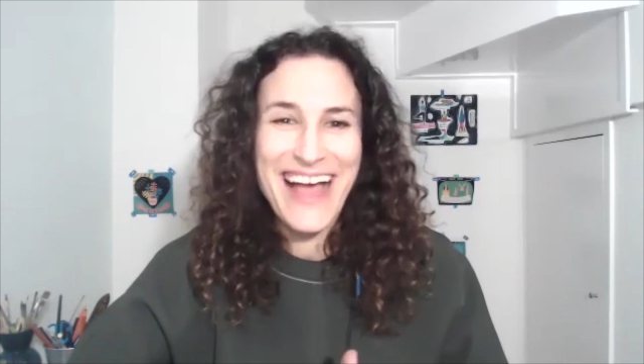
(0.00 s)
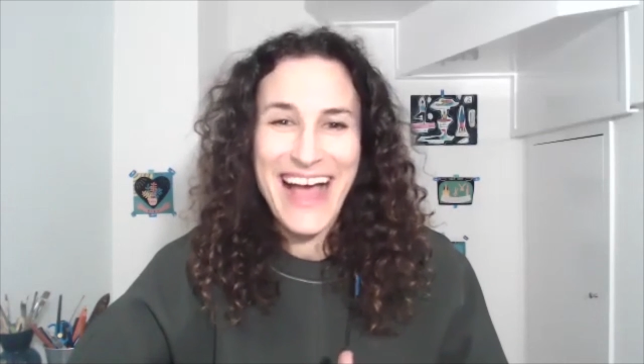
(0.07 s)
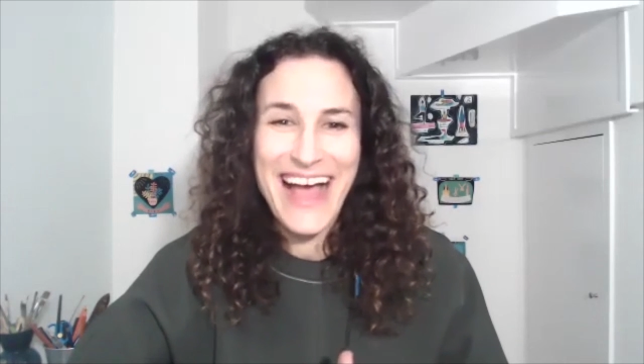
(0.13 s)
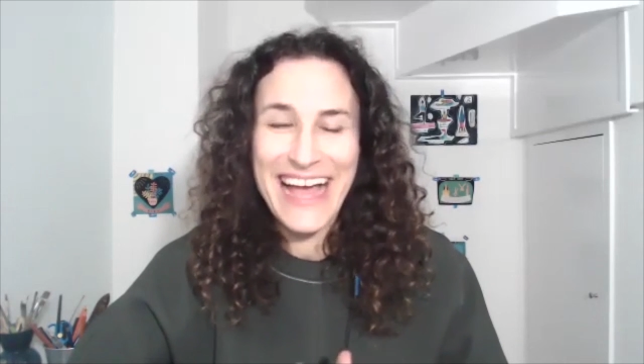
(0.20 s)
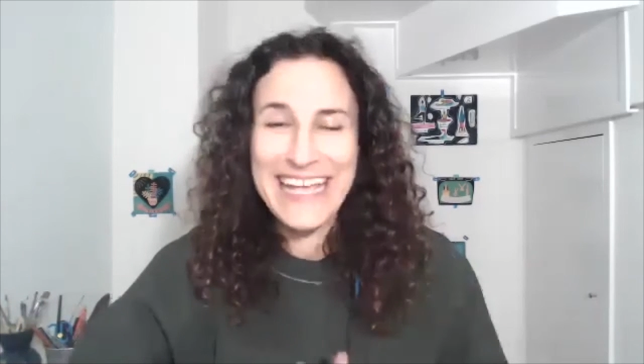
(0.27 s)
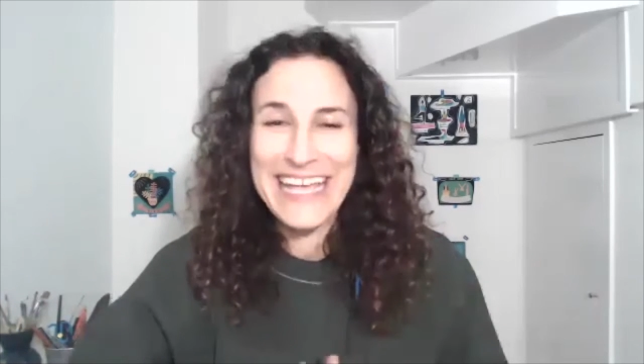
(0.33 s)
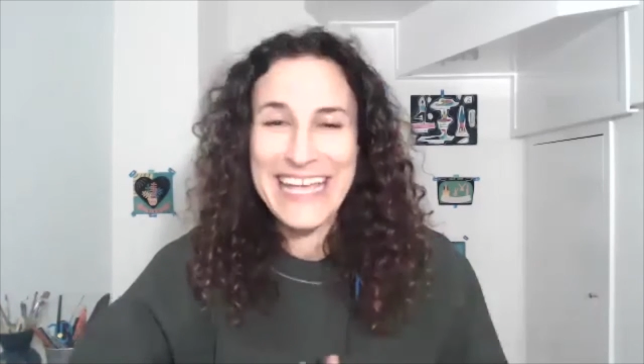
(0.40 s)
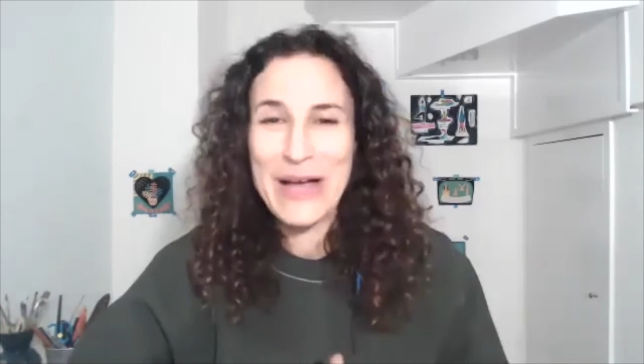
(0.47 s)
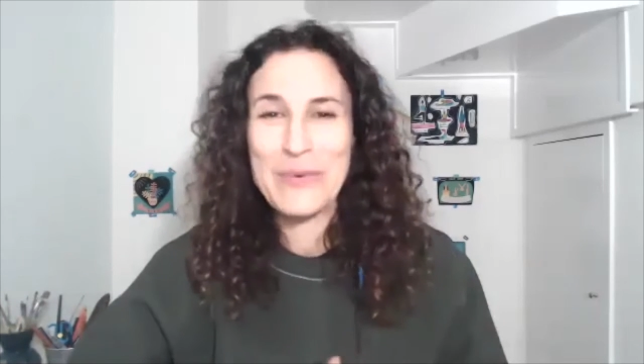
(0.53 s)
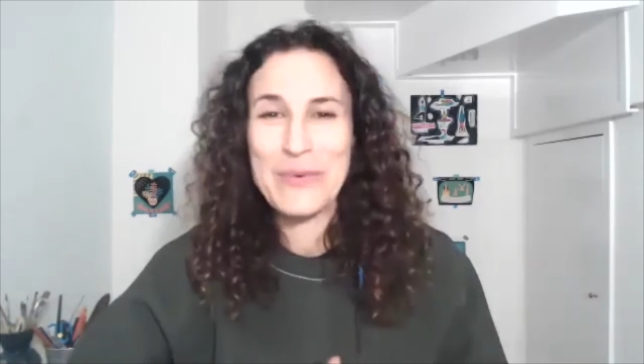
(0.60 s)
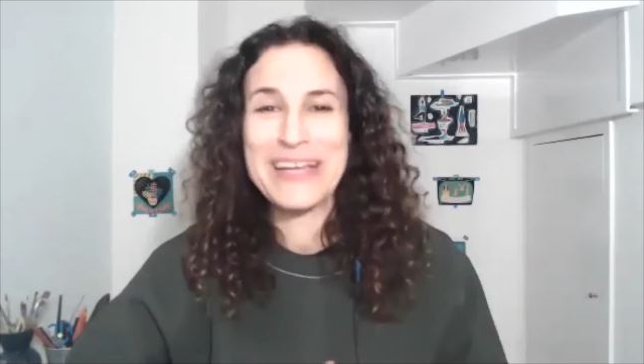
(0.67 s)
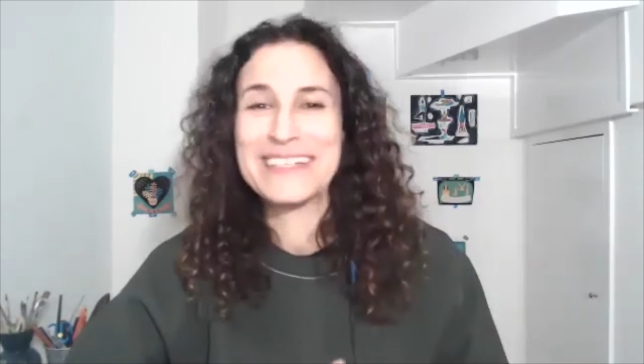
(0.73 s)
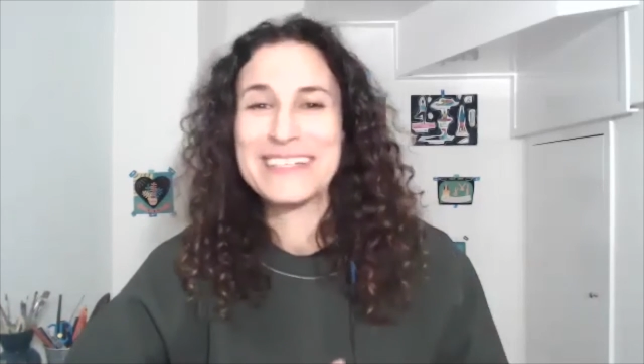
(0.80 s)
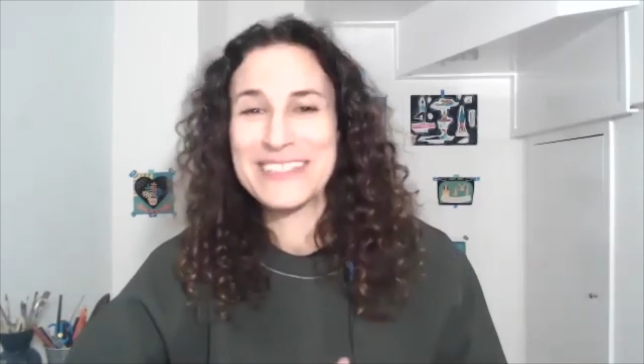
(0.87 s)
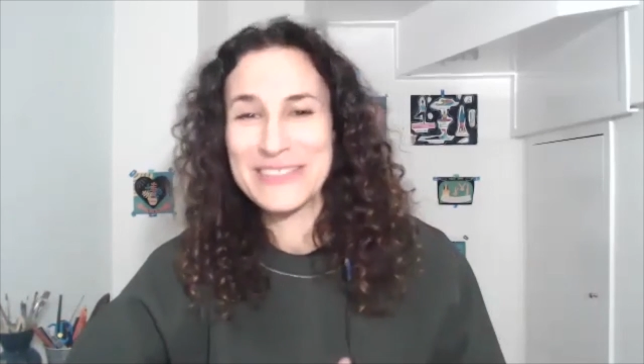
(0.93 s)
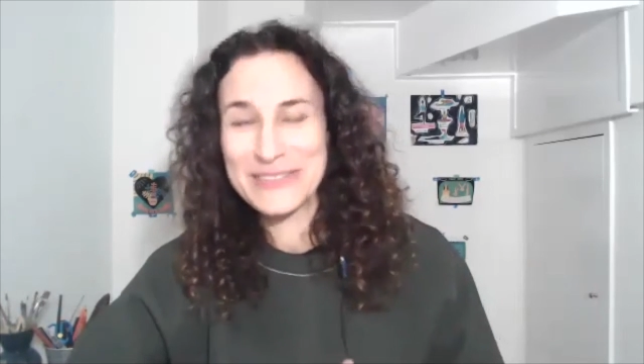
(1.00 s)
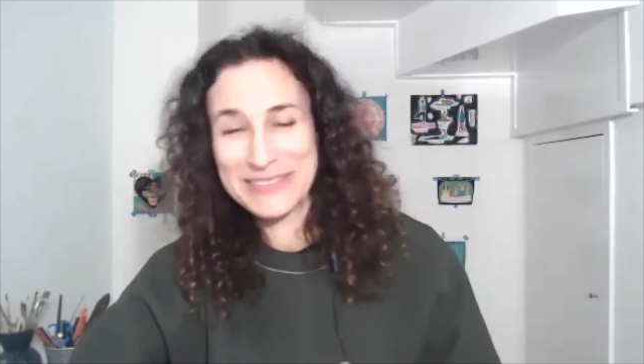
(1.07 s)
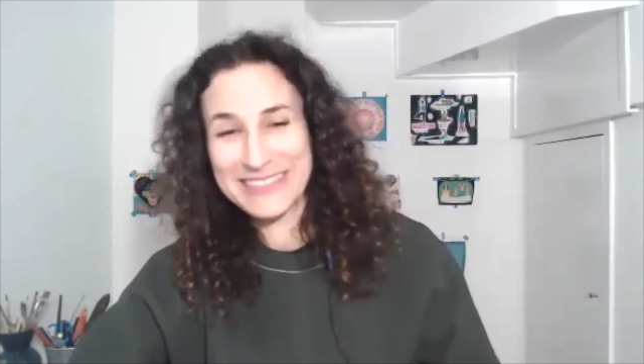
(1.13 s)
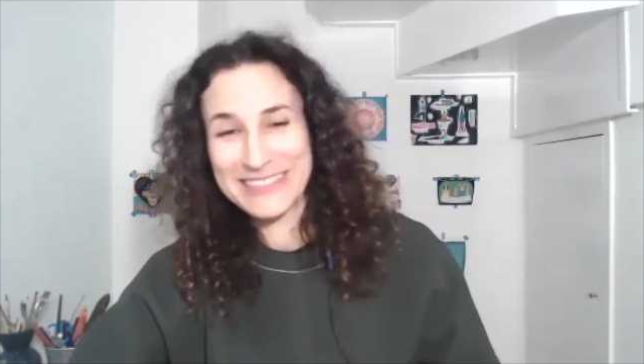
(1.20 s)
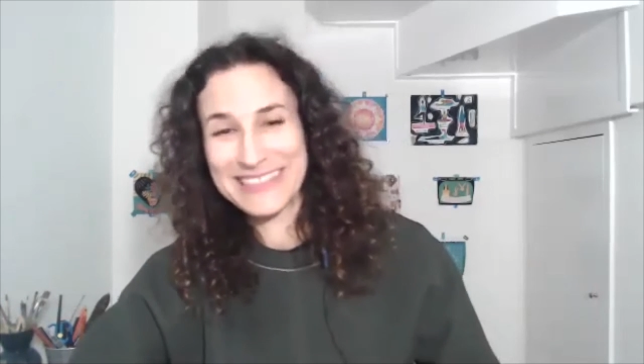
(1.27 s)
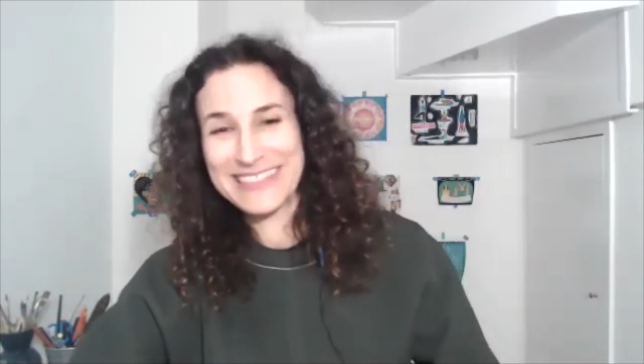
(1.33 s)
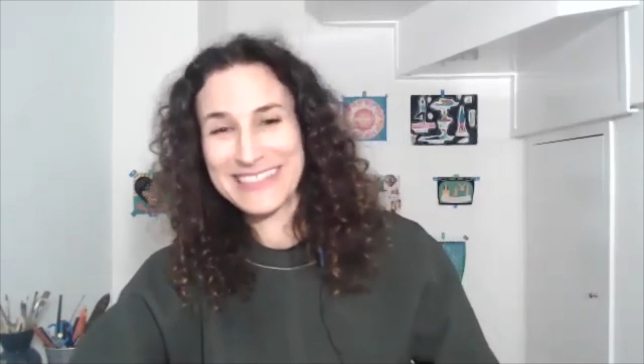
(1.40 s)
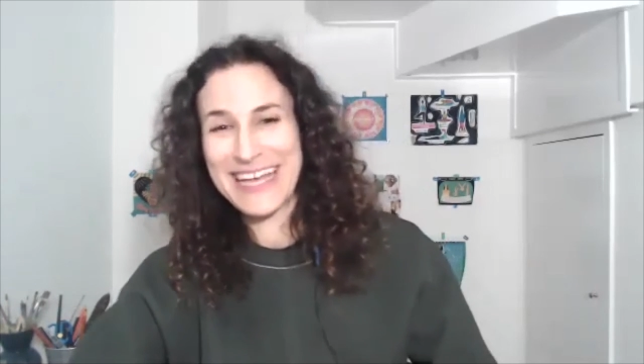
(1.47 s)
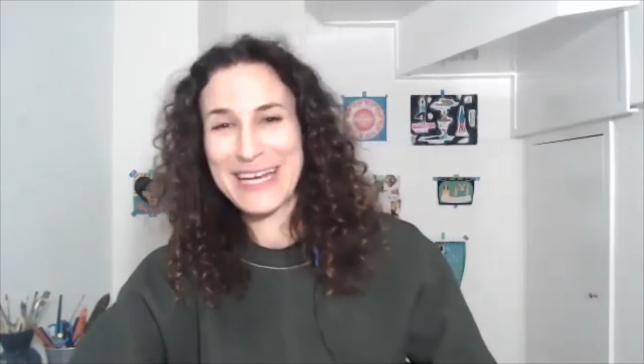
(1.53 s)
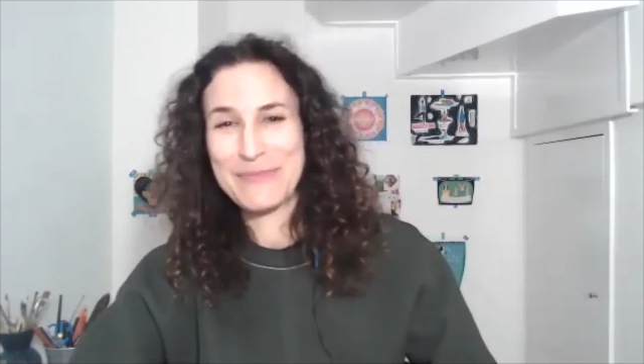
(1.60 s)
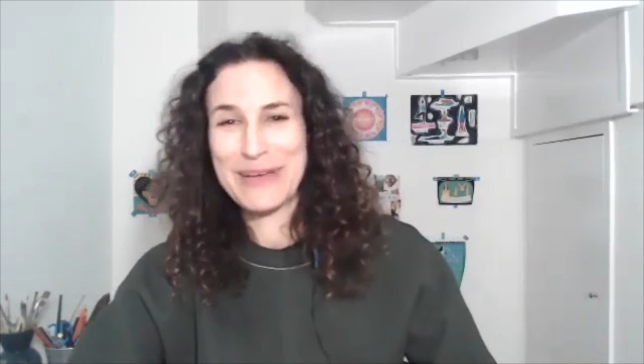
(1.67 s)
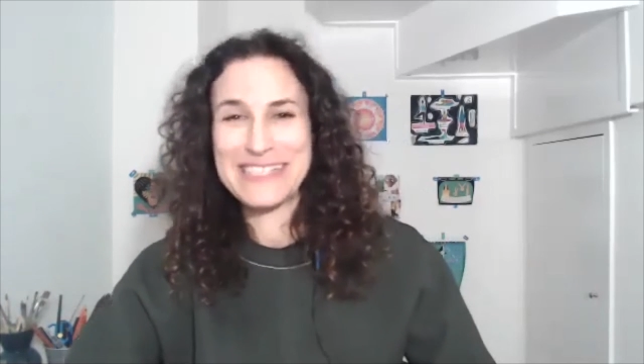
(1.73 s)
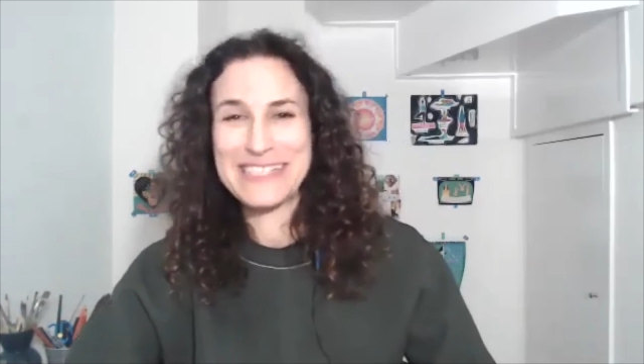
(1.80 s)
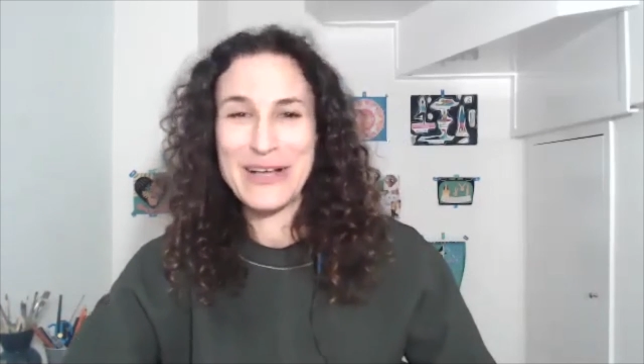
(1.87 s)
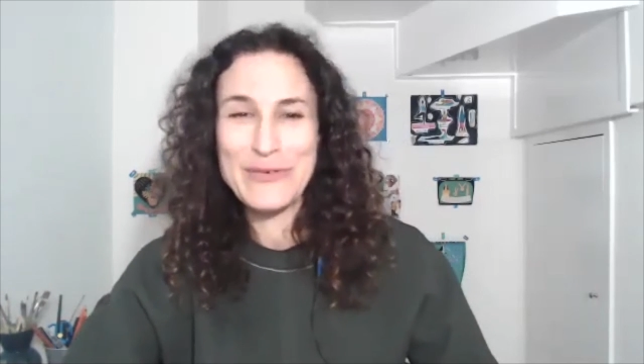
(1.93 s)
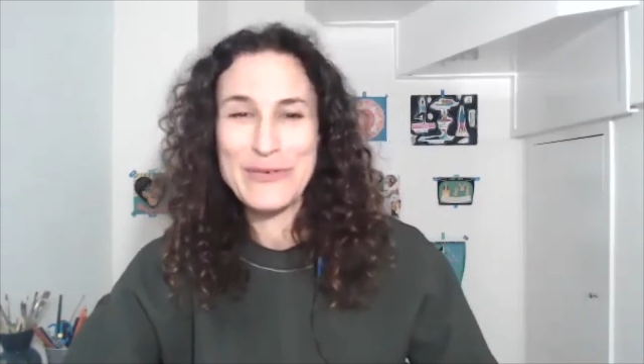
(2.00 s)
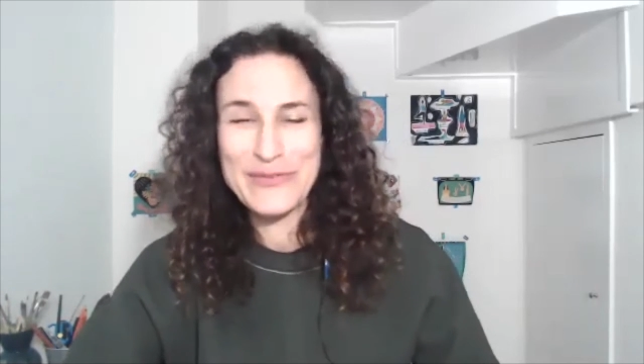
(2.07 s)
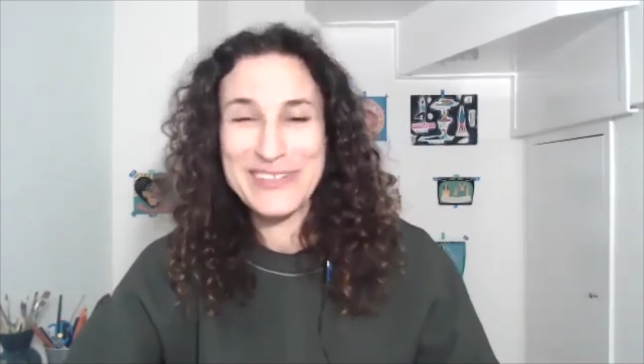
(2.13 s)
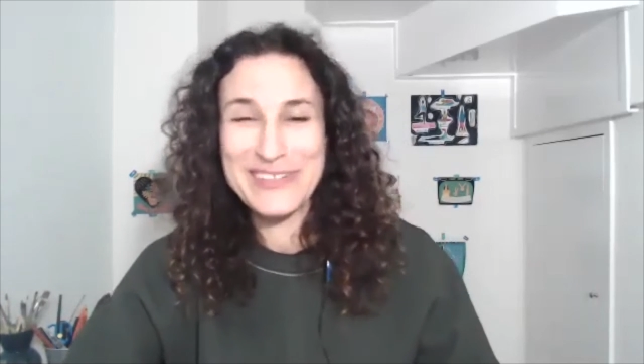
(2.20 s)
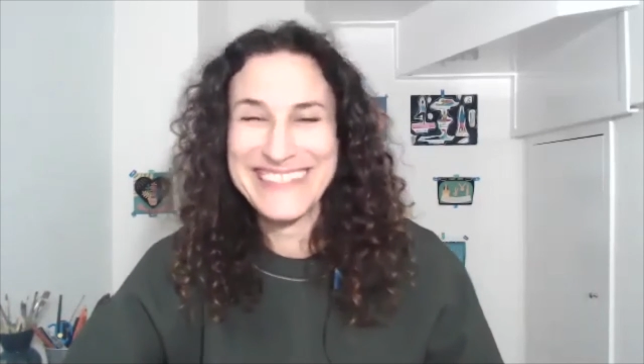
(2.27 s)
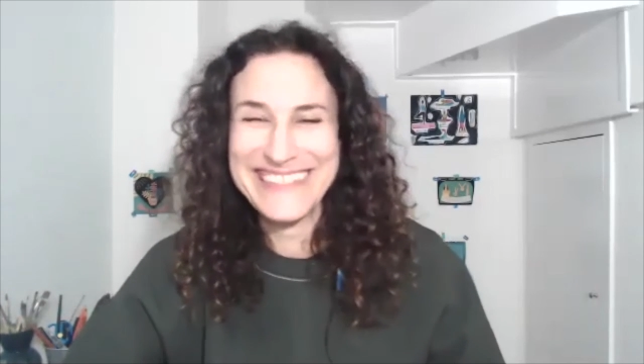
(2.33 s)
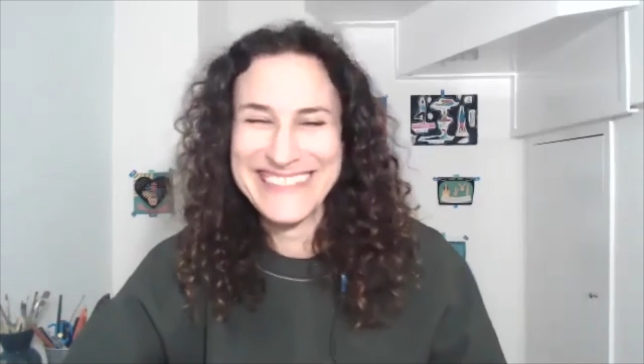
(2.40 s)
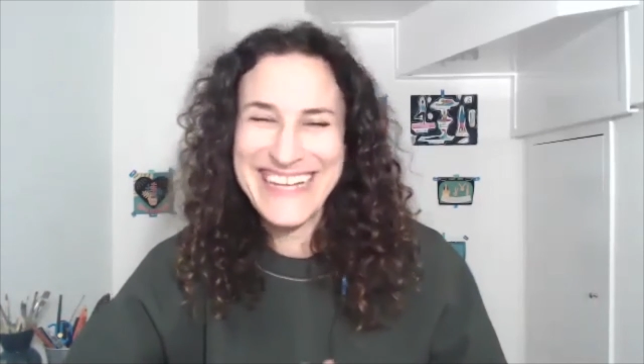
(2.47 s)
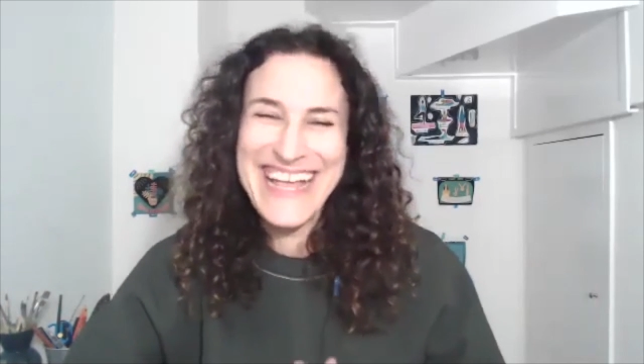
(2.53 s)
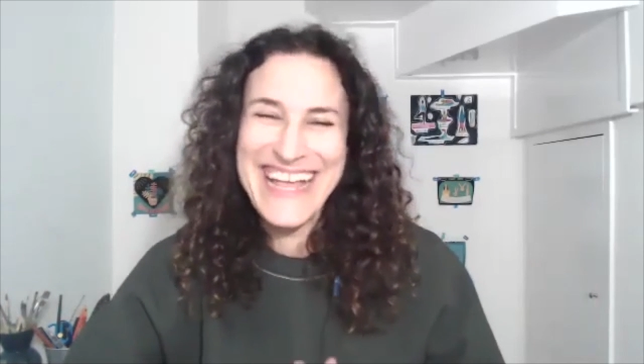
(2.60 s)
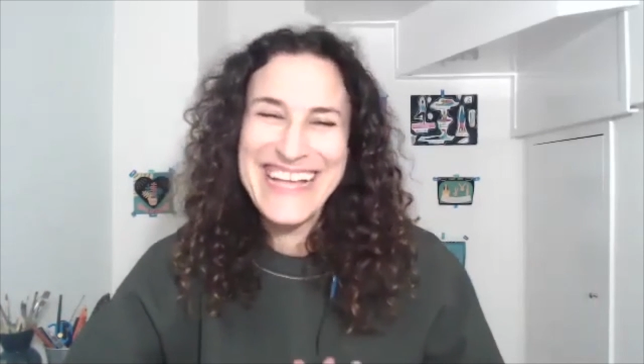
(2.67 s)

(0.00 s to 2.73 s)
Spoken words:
and I cannot wait to get it myself.